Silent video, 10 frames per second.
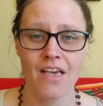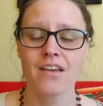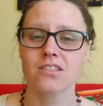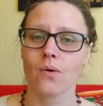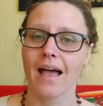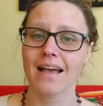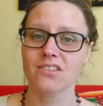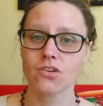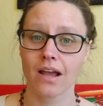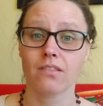So
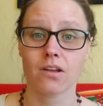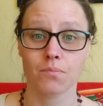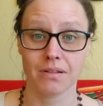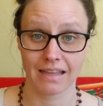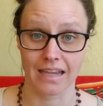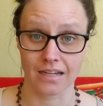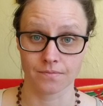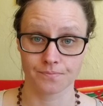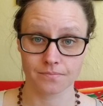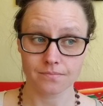as you're out there
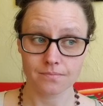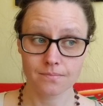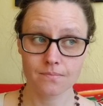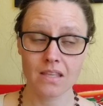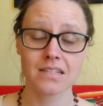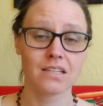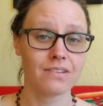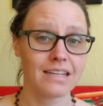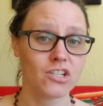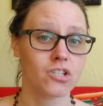playing,
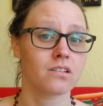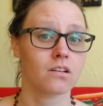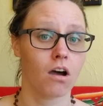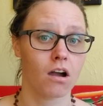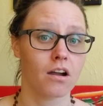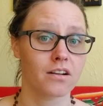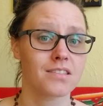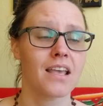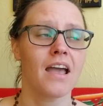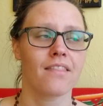divination
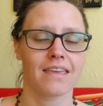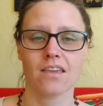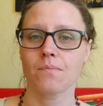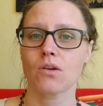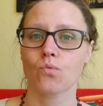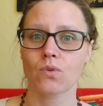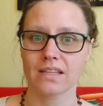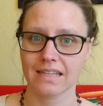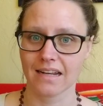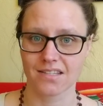cards, they can be a
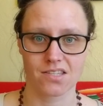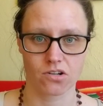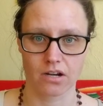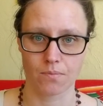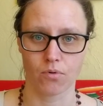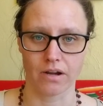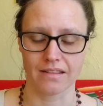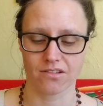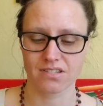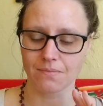really nice starting point.
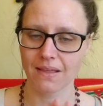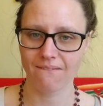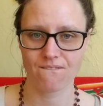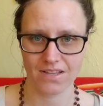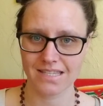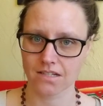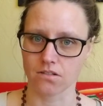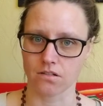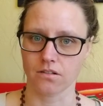There's something physical.